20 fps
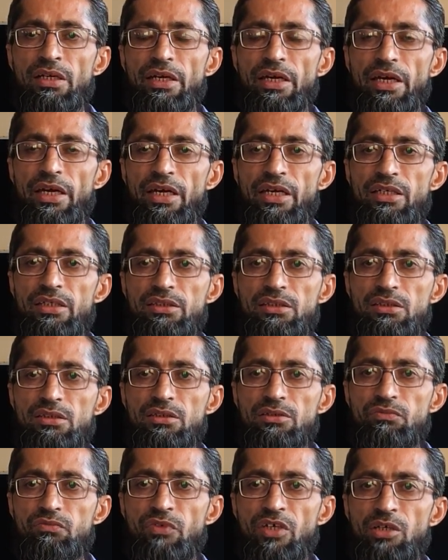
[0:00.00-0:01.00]

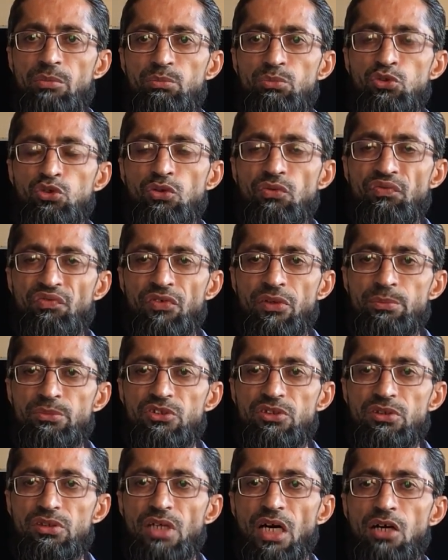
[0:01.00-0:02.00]
As we move from
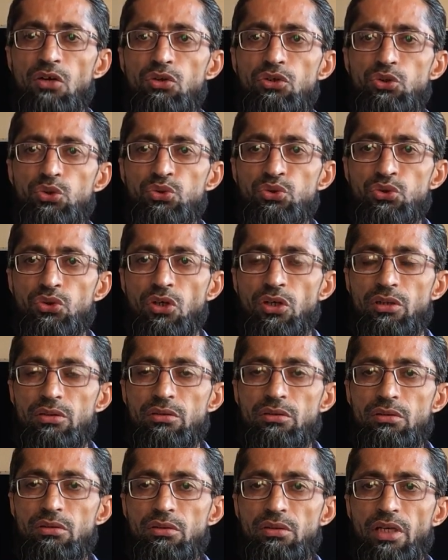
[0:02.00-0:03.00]
south to
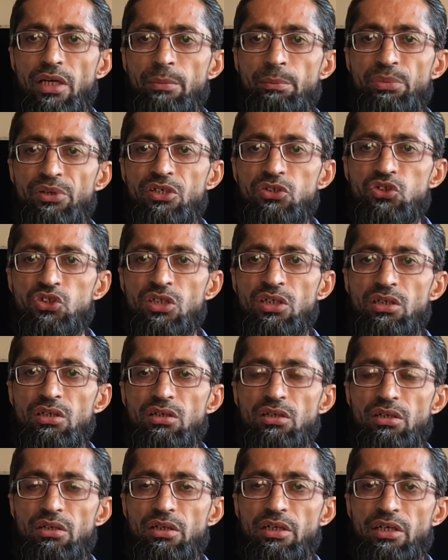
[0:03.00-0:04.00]
north,
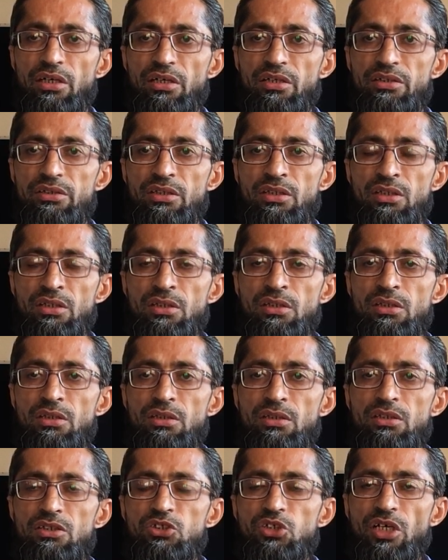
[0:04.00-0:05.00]
temperature decrease.
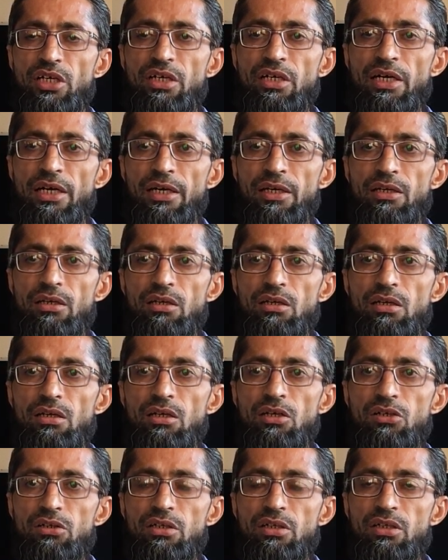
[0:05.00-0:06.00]
Chennai
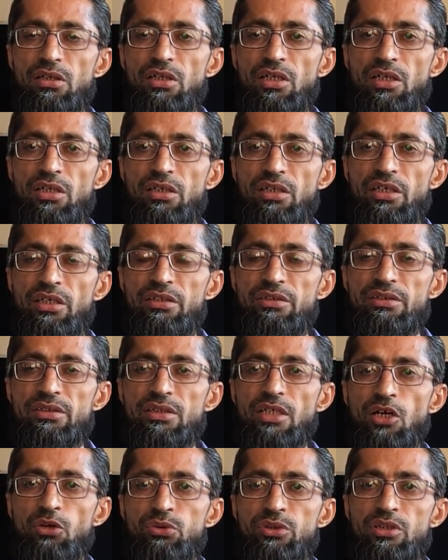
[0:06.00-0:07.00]
located in
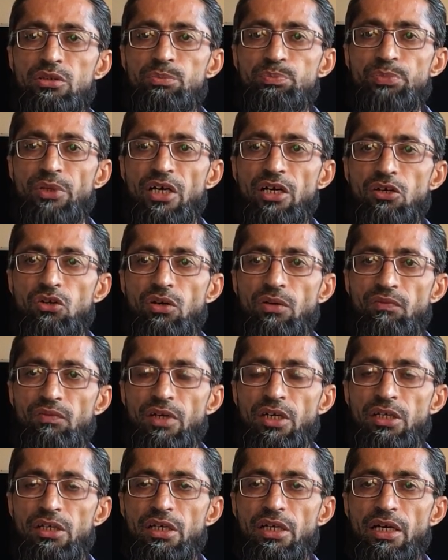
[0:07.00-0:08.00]
southern part of
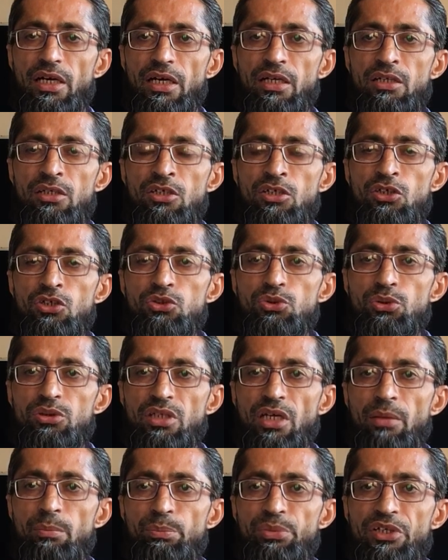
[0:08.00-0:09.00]
India, so
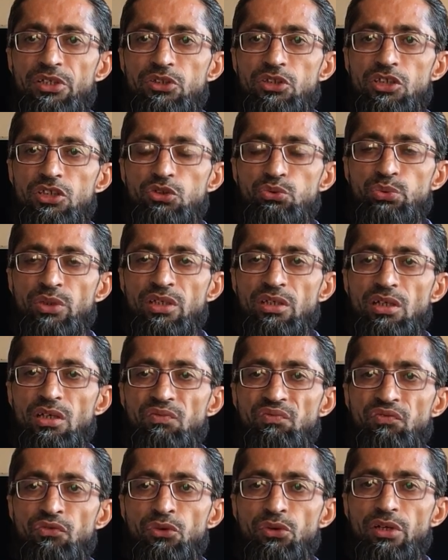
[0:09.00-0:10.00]
temperature
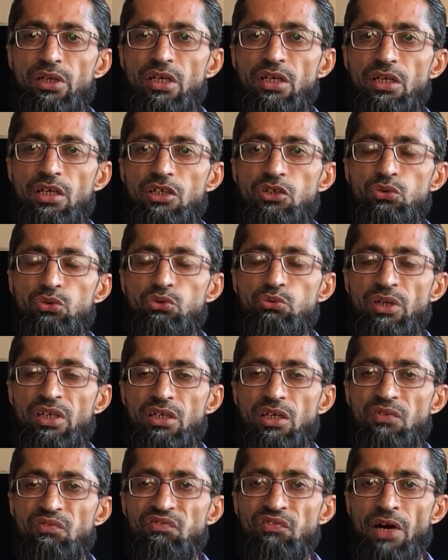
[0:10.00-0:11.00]
24 degree to
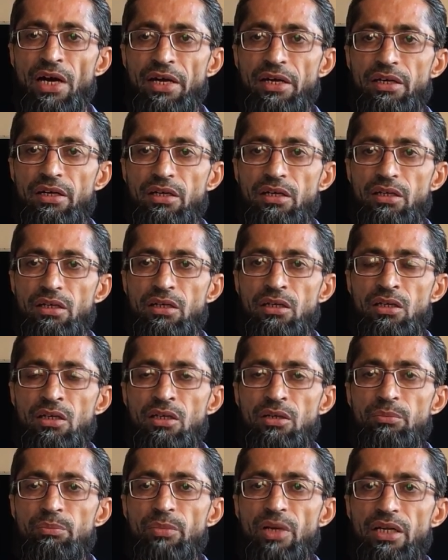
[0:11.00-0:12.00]
25 degree.
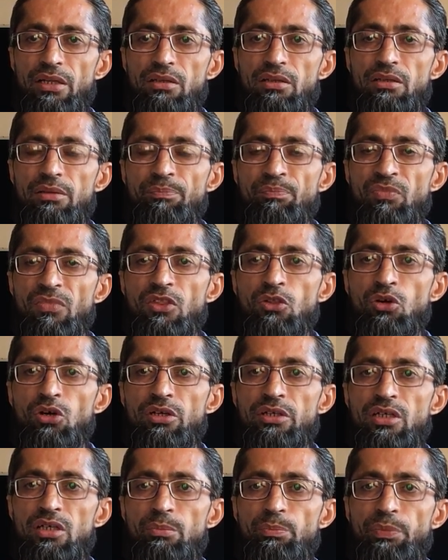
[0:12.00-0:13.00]
But
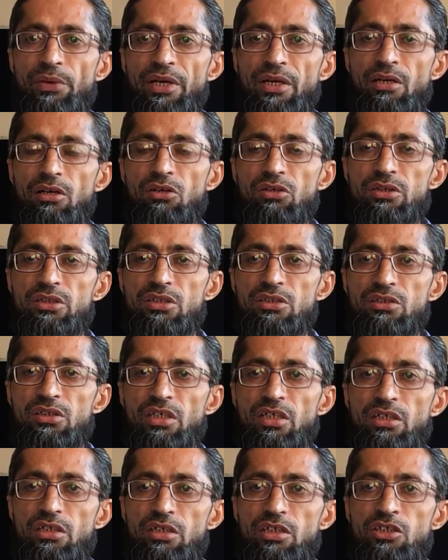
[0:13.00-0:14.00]
northern plain
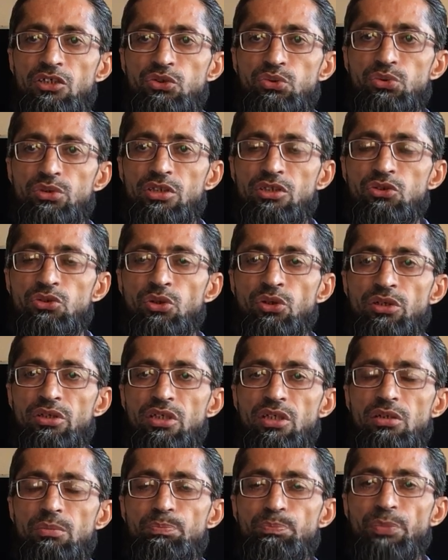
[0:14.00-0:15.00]
located into the
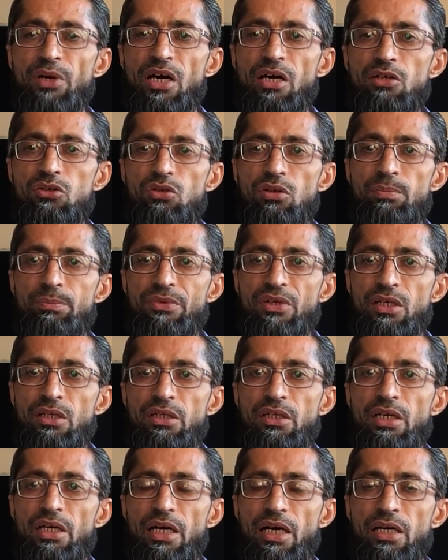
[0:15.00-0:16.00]
northern part of
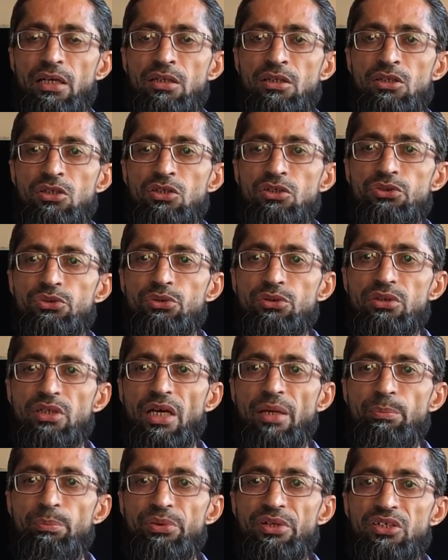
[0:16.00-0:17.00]
India, so
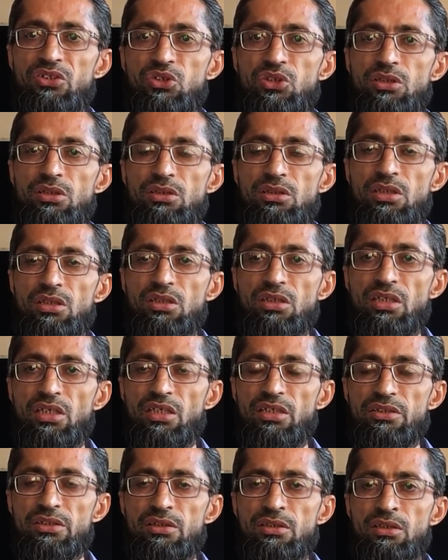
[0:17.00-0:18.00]
temperature
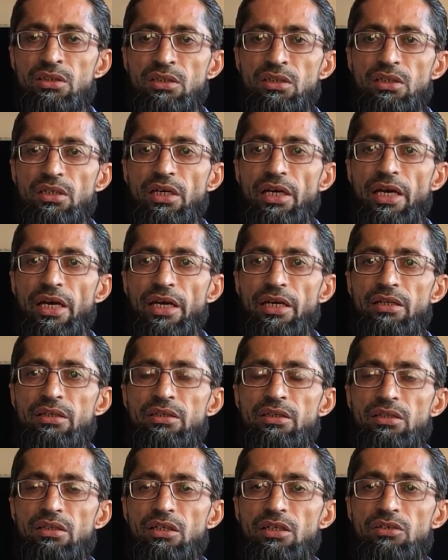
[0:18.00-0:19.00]
decrease
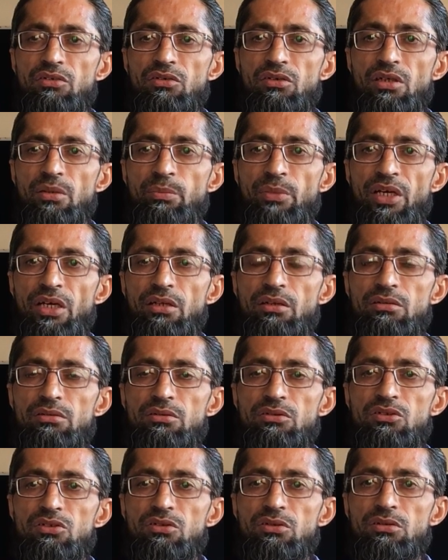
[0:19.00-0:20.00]
and it
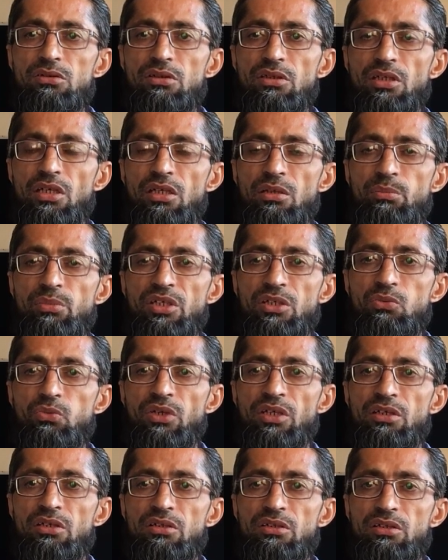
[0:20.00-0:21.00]
remain in
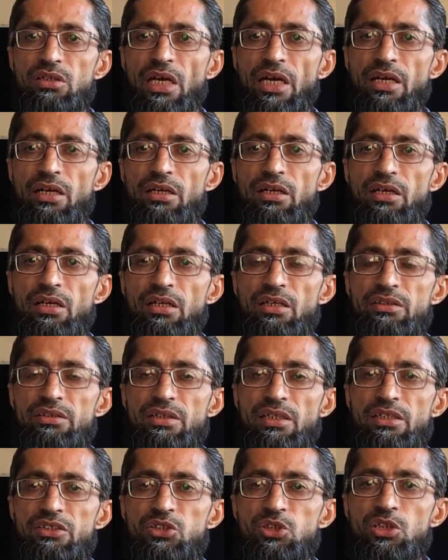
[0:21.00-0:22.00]
between 10 degrees
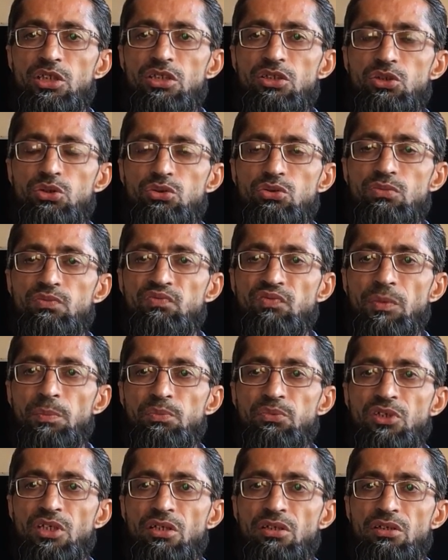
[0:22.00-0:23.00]
Celsius to
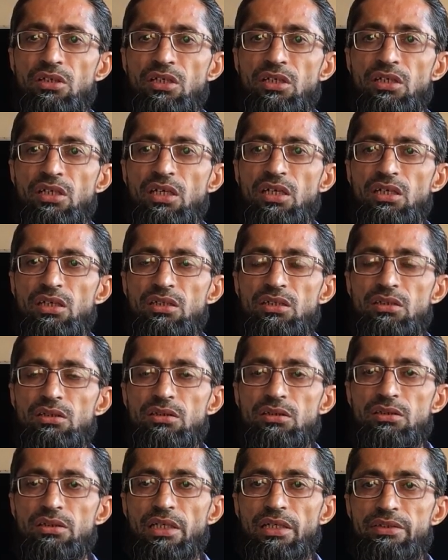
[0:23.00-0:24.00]
15
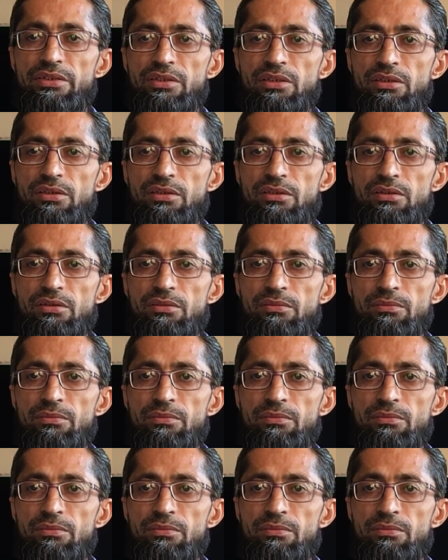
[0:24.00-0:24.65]
degrees Celsius.